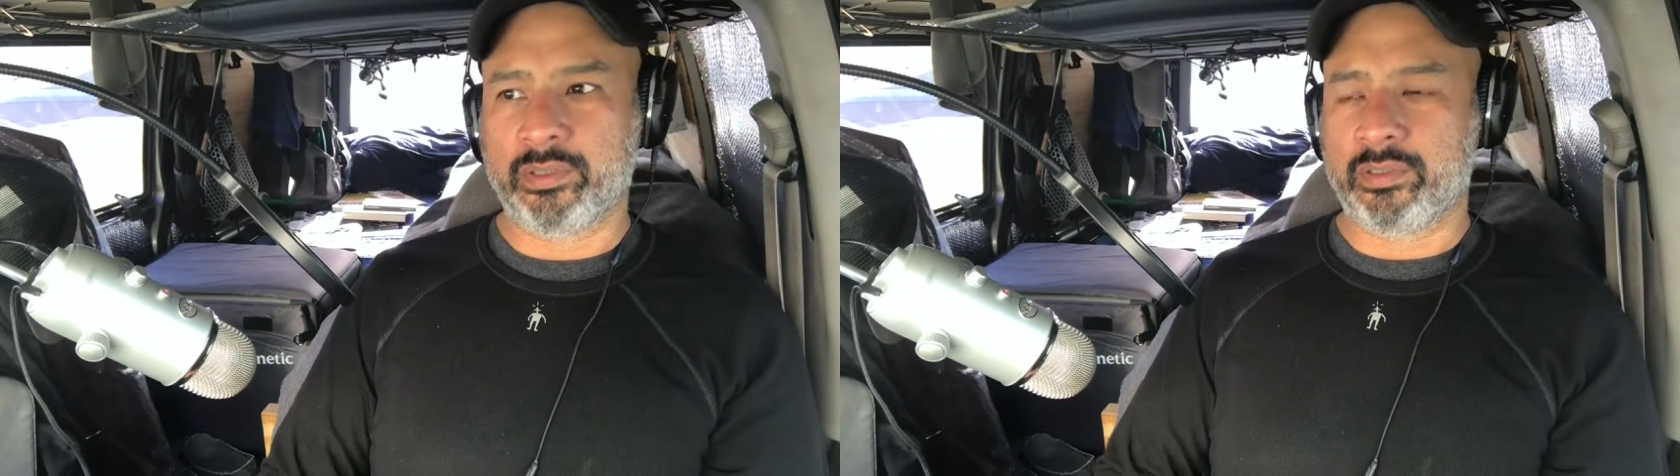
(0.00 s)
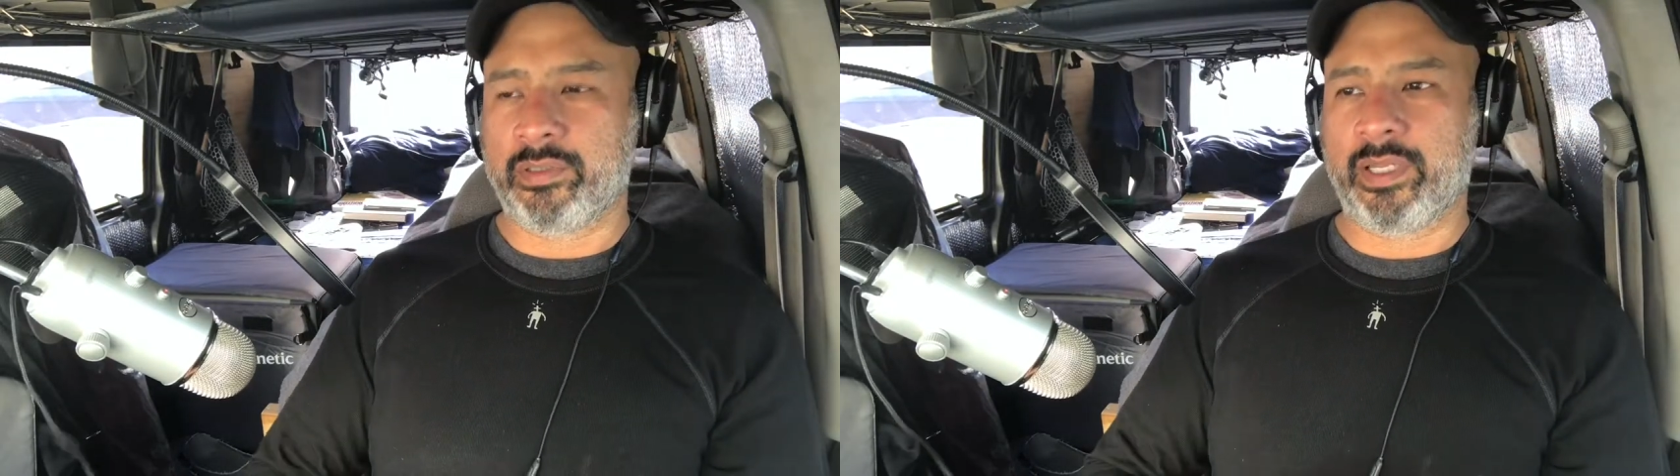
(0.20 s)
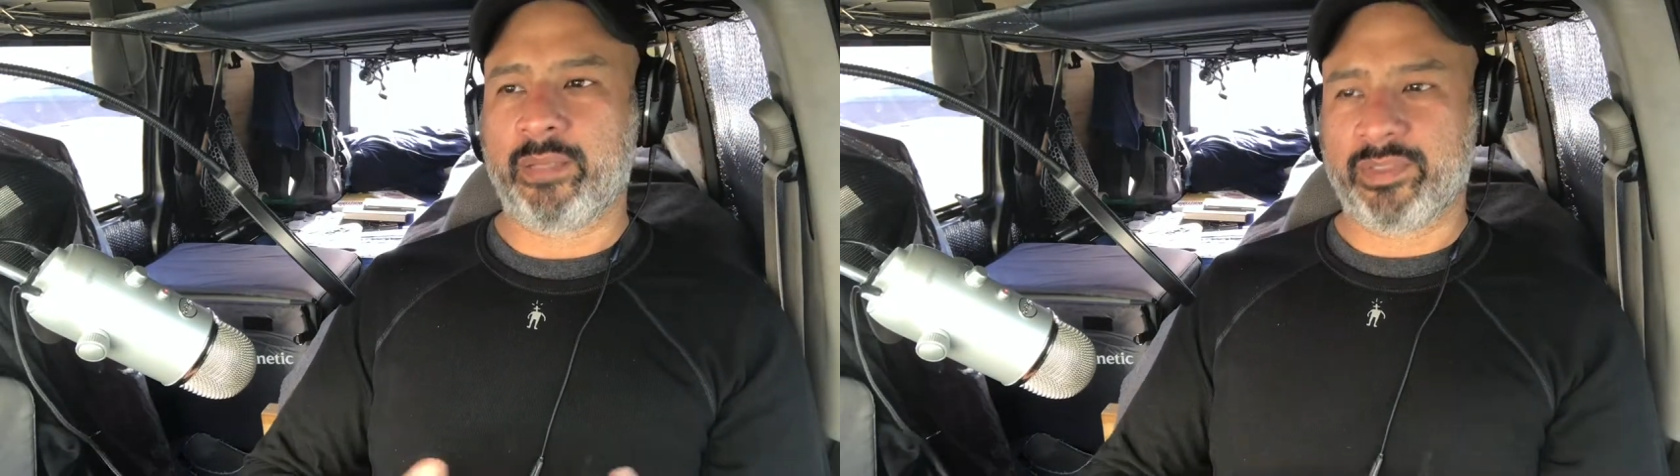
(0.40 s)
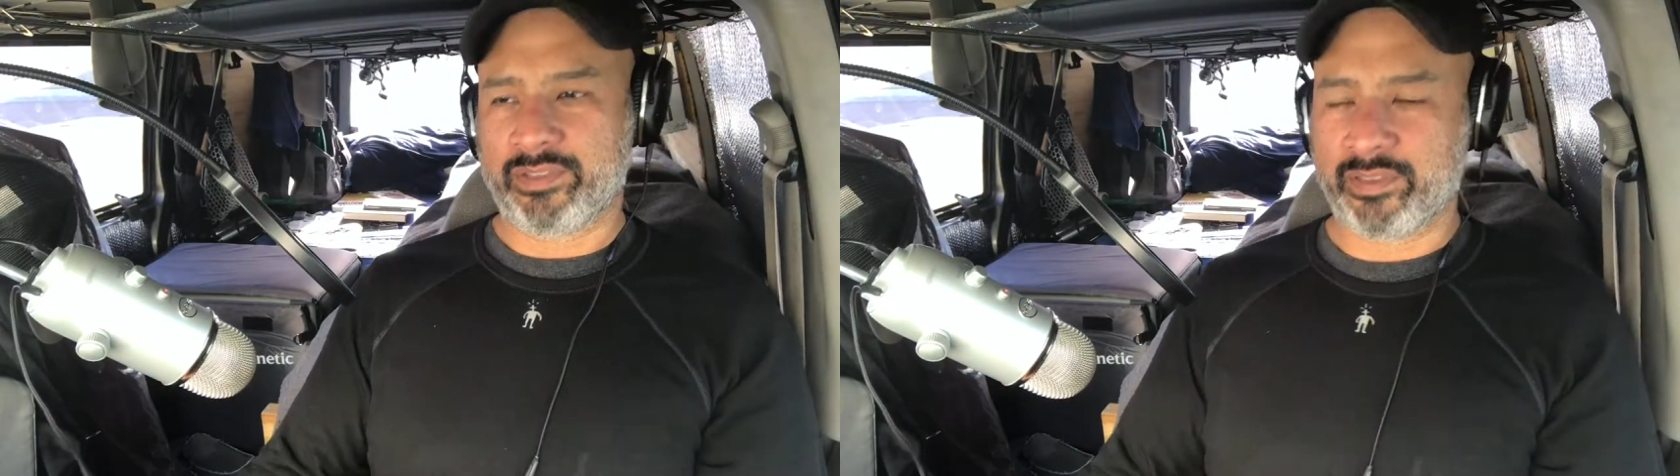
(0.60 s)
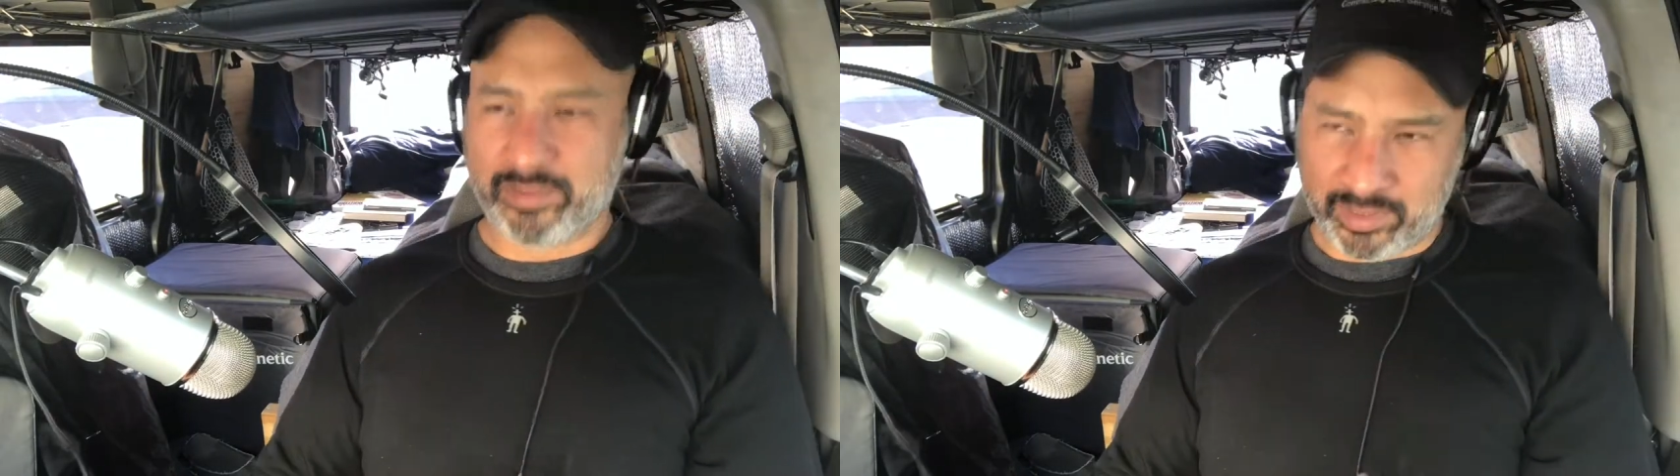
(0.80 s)
They're not
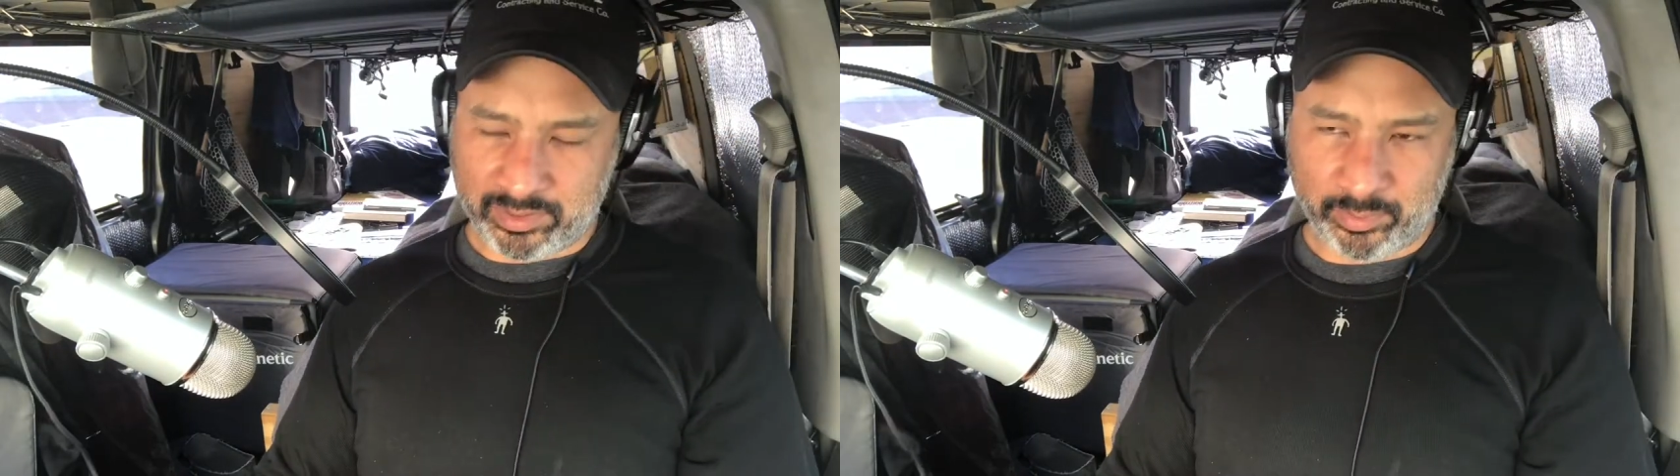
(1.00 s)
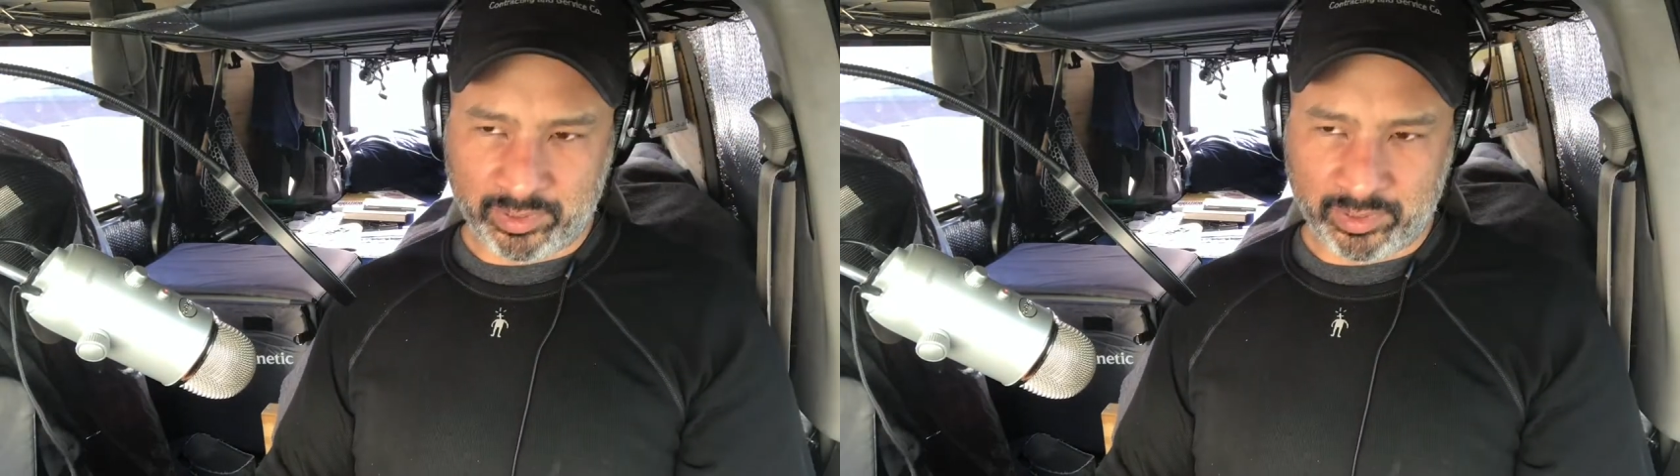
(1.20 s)
mistakes. Yes, they're